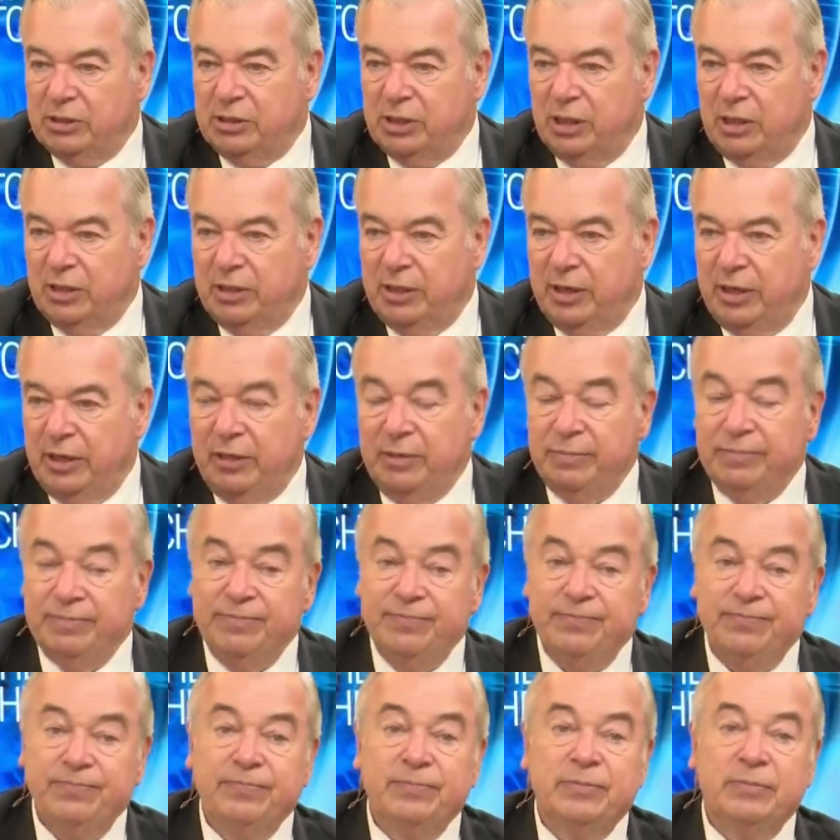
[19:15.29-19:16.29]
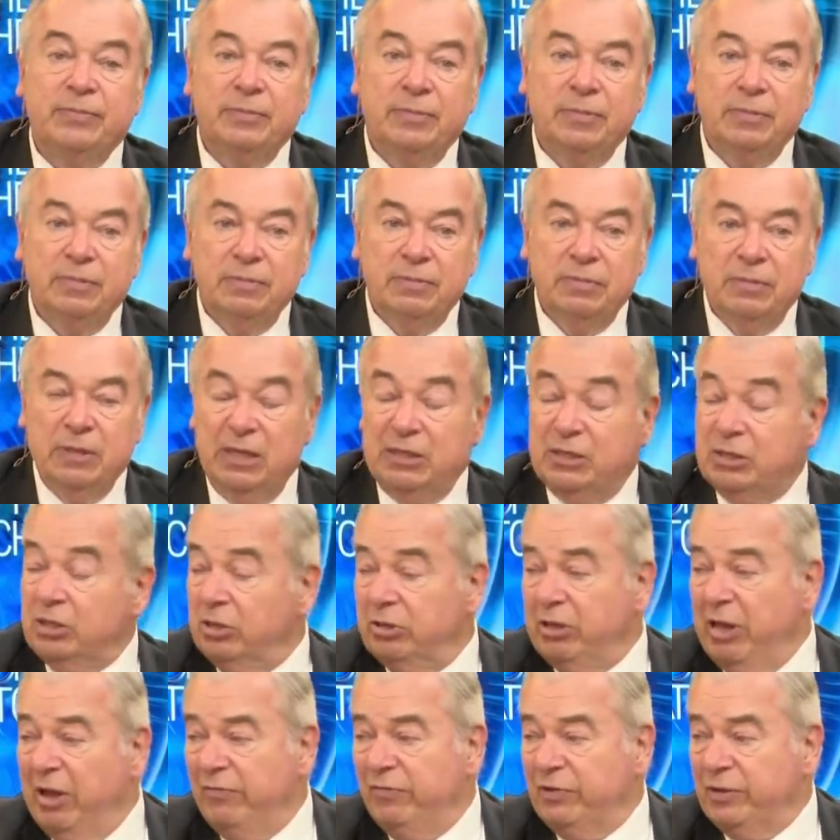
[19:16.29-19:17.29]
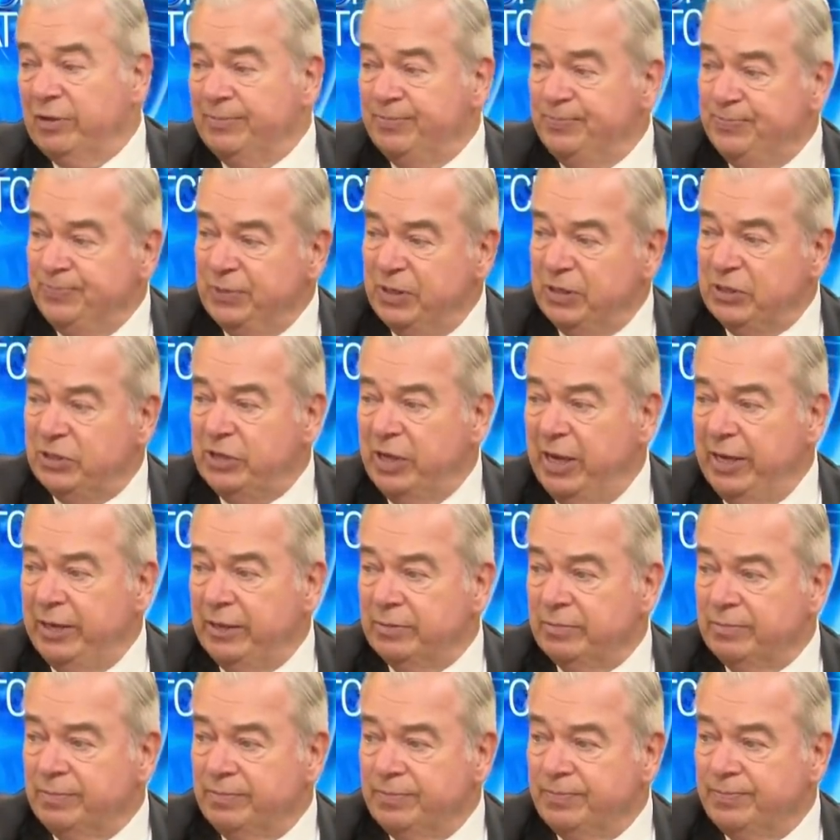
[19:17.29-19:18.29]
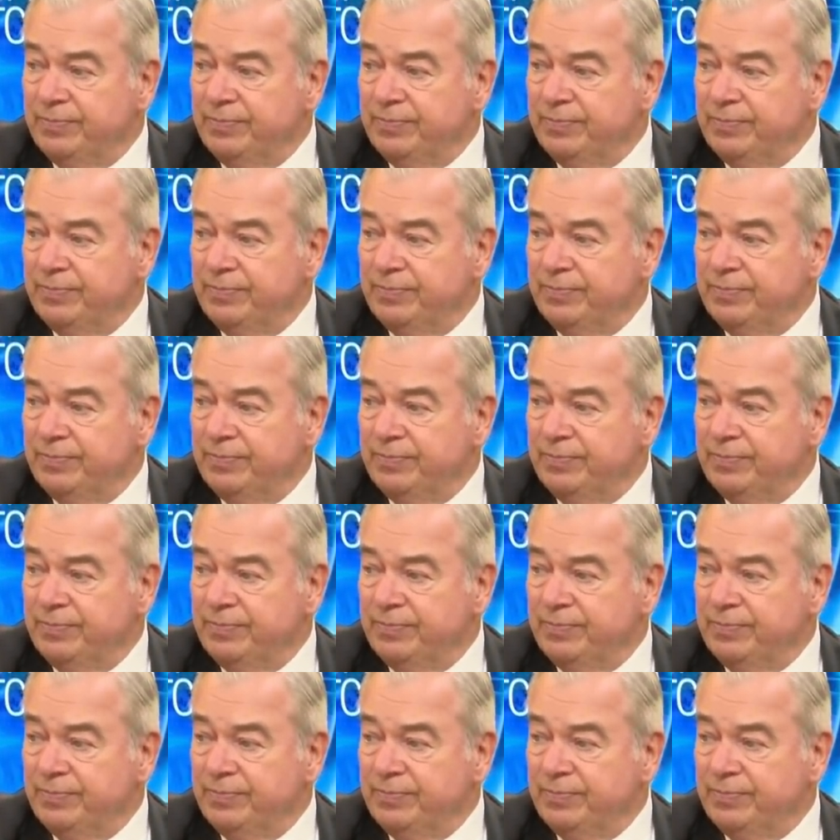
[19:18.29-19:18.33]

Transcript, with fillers: Sunday. It's the devil, it's Satan.